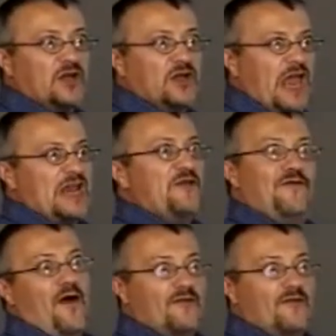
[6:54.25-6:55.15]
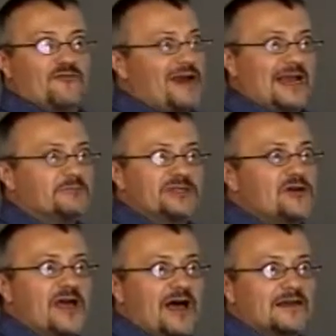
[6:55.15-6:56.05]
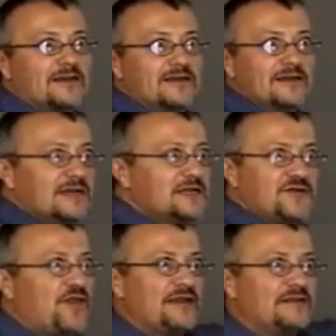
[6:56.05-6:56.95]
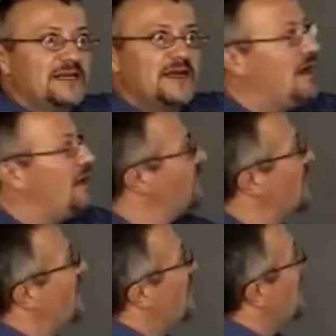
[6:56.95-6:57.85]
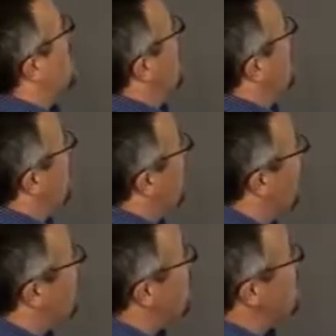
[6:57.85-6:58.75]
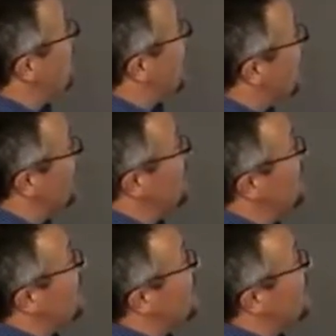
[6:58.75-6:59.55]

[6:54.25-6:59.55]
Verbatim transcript: 85 grams. You're not. It's flattening off. Then when you kind of look at